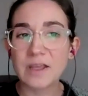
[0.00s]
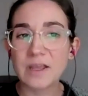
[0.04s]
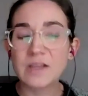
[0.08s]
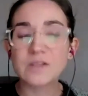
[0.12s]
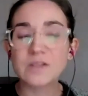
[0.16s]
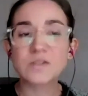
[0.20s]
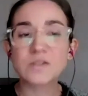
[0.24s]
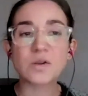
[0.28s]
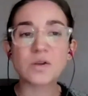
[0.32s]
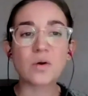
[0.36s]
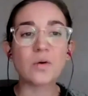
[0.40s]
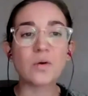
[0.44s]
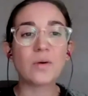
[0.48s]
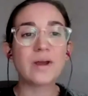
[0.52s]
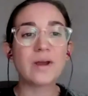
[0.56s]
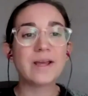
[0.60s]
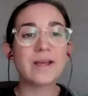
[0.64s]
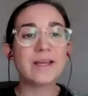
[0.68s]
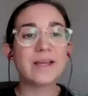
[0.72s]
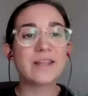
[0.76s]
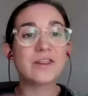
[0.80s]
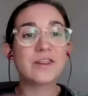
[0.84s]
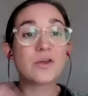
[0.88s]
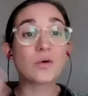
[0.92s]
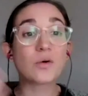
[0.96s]
So
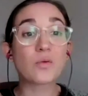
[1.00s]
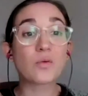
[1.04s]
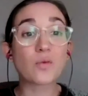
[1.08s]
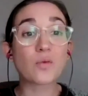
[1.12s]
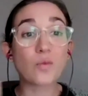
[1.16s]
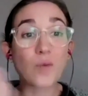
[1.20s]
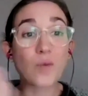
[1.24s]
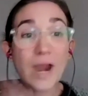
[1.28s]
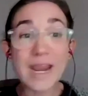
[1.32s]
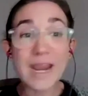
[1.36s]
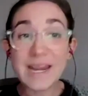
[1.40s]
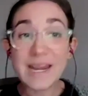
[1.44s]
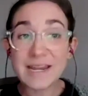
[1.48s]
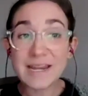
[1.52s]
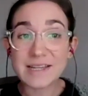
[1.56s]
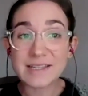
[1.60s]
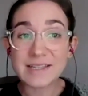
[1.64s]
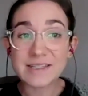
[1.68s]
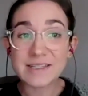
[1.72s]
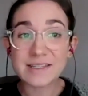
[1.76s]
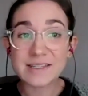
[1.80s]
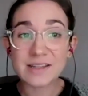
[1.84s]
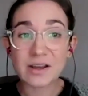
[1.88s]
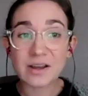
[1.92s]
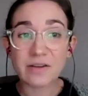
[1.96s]
the
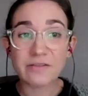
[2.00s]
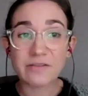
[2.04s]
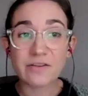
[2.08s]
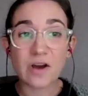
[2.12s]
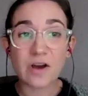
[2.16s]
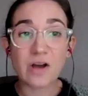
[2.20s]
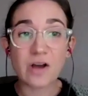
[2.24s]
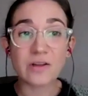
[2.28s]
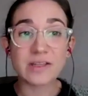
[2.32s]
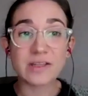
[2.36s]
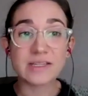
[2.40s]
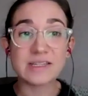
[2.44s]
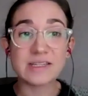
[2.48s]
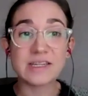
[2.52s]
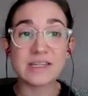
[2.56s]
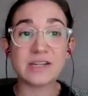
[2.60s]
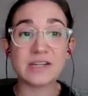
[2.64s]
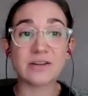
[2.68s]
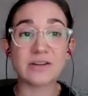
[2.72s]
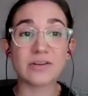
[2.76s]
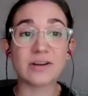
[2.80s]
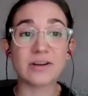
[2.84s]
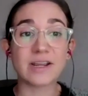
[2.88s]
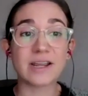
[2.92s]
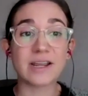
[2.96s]
rates of
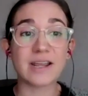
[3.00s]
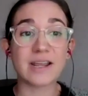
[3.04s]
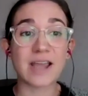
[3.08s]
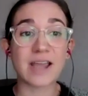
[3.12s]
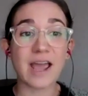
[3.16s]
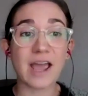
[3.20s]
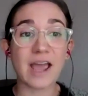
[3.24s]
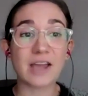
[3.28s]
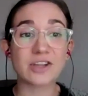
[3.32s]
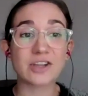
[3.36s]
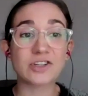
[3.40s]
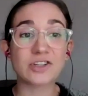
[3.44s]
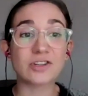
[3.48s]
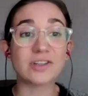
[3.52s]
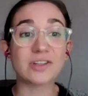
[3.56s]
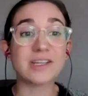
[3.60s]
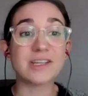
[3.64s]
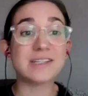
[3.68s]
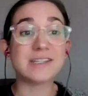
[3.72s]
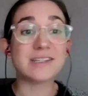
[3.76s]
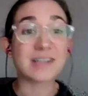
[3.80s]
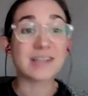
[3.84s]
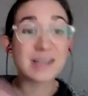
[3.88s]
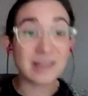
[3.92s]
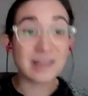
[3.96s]
volunteering actually
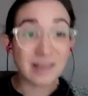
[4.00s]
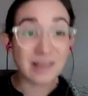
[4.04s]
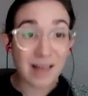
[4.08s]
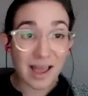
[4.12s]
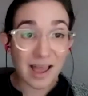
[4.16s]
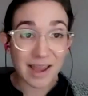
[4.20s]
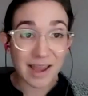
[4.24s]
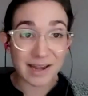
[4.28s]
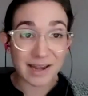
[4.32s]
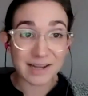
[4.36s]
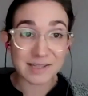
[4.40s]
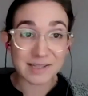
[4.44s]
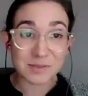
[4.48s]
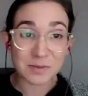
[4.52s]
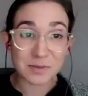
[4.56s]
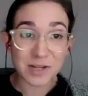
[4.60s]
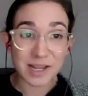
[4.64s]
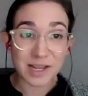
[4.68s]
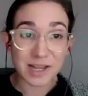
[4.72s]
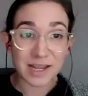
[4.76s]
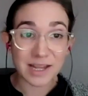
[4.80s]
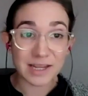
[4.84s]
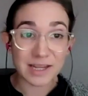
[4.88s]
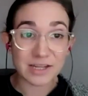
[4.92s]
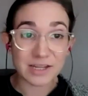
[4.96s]
decline as we
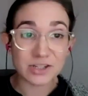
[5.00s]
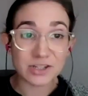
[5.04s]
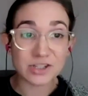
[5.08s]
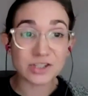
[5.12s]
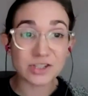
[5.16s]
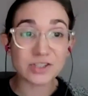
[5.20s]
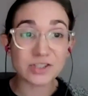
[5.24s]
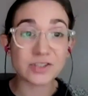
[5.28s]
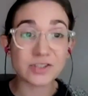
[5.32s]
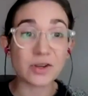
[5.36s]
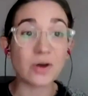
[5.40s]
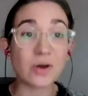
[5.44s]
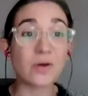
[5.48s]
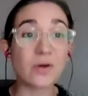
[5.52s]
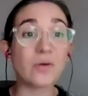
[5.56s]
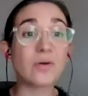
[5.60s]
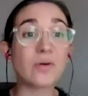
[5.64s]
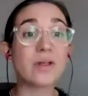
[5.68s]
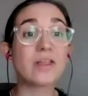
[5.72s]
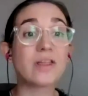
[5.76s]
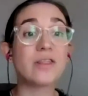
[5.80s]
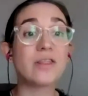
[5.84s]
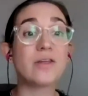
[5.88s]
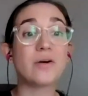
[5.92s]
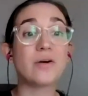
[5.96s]
age. So
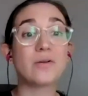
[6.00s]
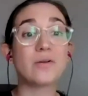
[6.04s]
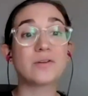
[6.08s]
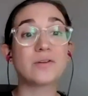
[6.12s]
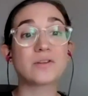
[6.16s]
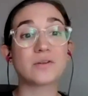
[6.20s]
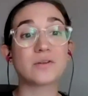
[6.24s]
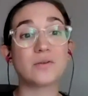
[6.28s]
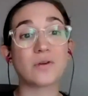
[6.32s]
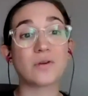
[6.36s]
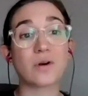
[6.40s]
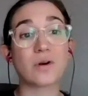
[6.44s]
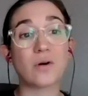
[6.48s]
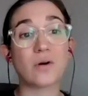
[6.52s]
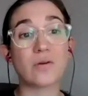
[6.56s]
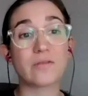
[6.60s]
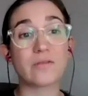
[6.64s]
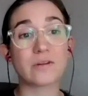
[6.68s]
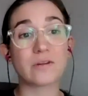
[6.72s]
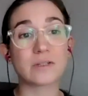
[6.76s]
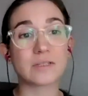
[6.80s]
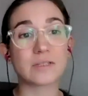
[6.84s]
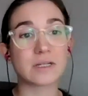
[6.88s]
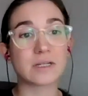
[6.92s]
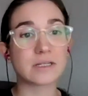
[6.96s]
those who are
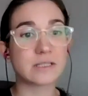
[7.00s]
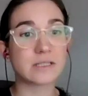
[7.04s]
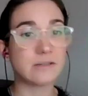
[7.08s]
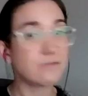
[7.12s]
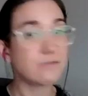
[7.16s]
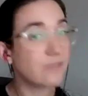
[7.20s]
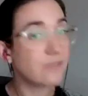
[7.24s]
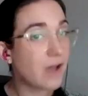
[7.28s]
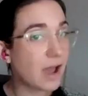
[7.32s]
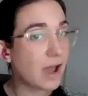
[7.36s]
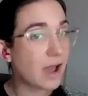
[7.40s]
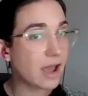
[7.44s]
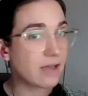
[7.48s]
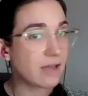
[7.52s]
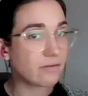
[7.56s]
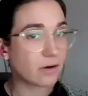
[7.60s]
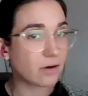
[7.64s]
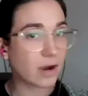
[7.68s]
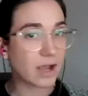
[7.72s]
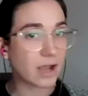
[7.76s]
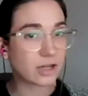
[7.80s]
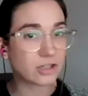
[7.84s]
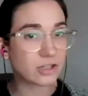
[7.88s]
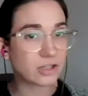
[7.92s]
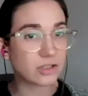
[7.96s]
over 65 are
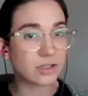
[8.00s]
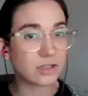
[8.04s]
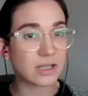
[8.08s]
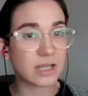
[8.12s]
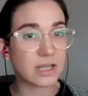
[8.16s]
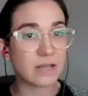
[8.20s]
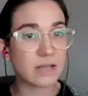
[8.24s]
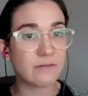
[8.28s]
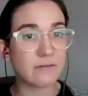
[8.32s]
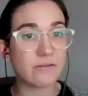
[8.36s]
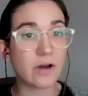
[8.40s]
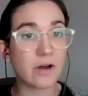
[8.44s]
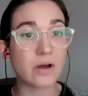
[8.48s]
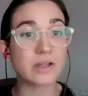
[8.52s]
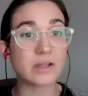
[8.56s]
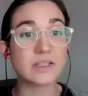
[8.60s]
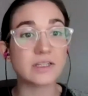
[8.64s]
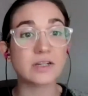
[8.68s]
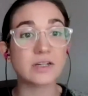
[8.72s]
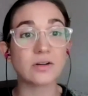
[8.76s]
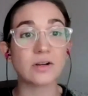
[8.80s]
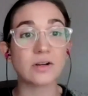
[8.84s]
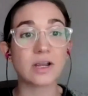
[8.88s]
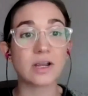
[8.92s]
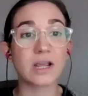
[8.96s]
actually
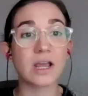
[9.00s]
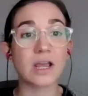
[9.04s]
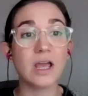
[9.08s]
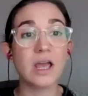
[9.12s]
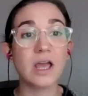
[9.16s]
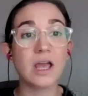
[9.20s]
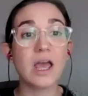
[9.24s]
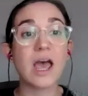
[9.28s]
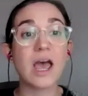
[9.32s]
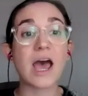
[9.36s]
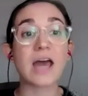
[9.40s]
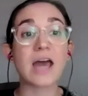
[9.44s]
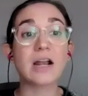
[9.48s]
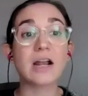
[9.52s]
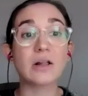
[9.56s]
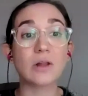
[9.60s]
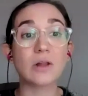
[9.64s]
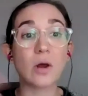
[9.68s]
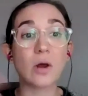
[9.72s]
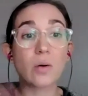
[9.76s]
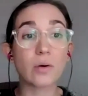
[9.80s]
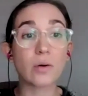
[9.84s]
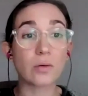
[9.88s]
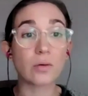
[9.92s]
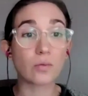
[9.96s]
volunteering at a
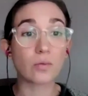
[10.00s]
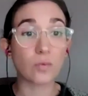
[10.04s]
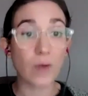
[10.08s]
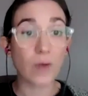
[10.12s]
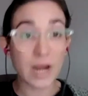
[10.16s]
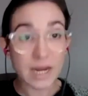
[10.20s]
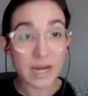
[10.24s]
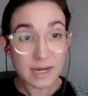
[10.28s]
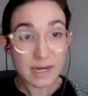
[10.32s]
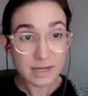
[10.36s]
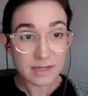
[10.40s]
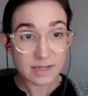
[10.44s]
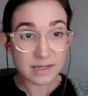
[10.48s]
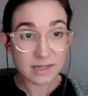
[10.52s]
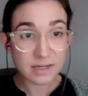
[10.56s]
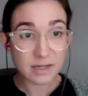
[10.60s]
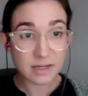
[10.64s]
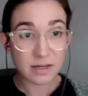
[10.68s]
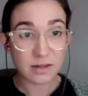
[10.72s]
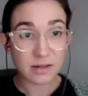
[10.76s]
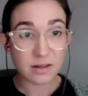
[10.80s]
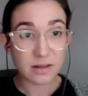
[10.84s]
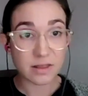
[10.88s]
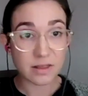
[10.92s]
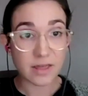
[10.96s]
lower rate
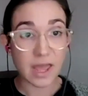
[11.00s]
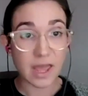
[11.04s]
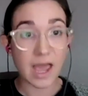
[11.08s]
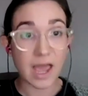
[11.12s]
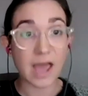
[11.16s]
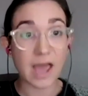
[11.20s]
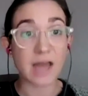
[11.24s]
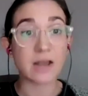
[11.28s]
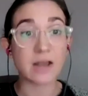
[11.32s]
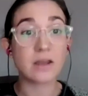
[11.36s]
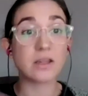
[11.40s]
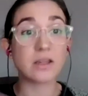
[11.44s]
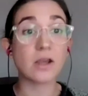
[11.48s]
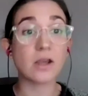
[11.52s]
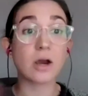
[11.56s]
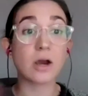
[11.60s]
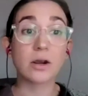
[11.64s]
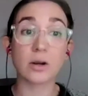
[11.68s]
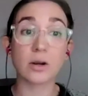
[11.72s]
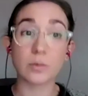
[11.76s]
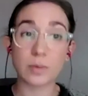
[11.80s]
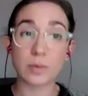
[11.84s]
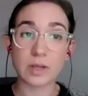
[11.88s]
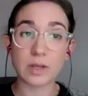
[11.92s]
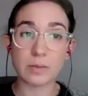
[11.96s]
than
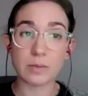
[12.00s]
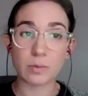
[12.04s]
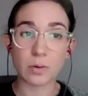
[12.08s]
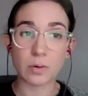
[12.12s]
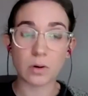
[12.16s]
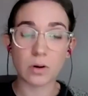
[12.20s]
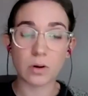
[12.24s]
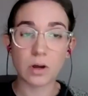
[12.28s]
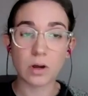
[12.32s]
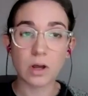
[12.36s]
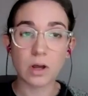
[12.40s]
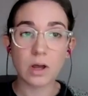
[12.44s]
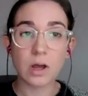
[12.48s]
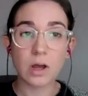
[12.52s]
younger people.